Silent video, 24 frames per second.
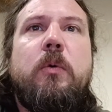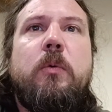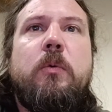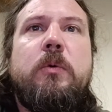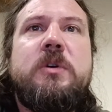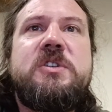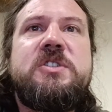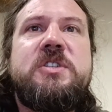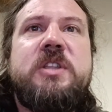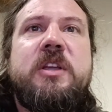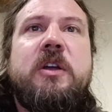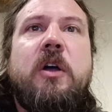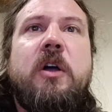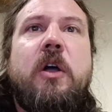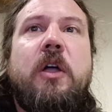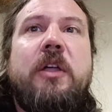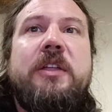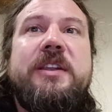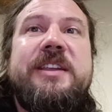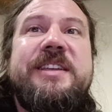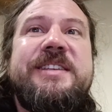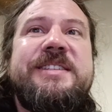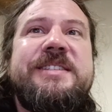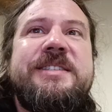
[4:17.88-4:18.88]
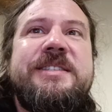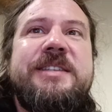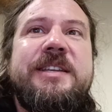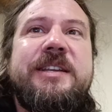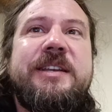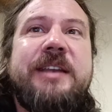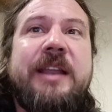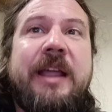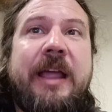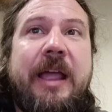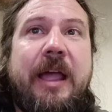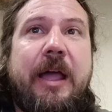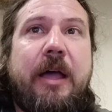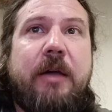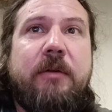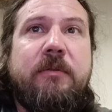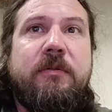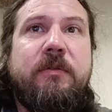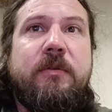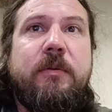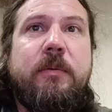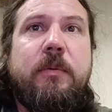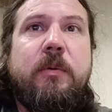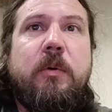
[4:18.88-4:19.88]
which the colonies didn't have.
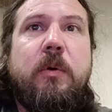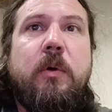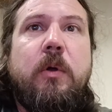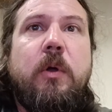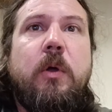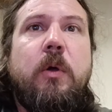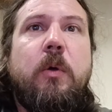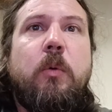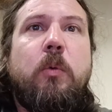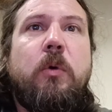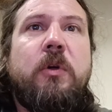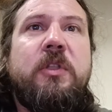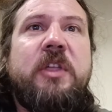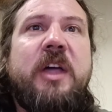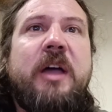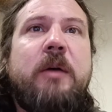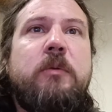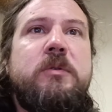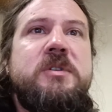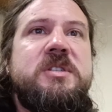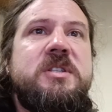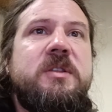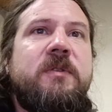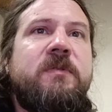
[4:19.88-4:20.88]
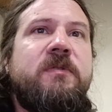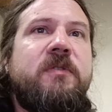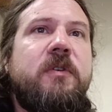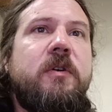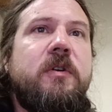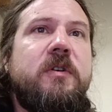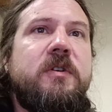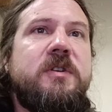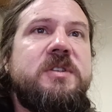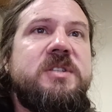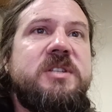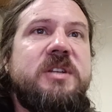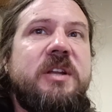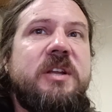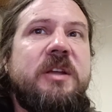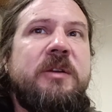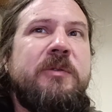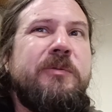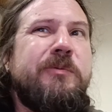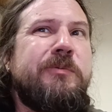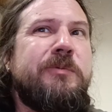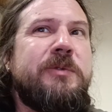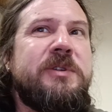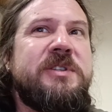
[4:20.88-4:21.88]
While that was the first,
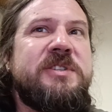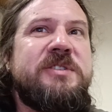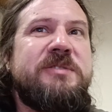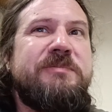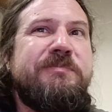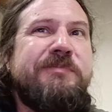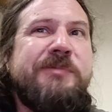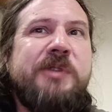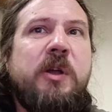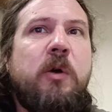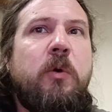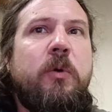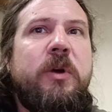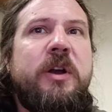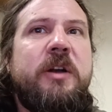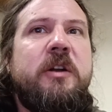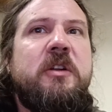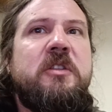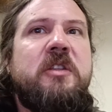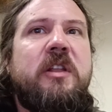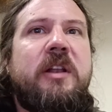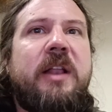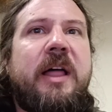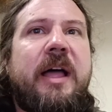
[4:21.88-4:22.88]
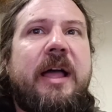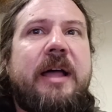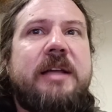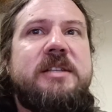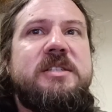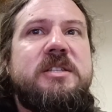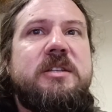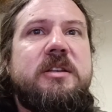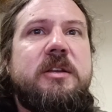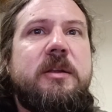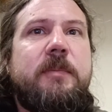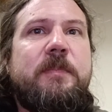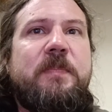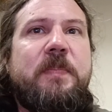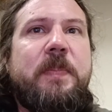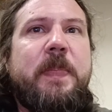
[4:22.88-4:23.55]
it was nowhere near the last.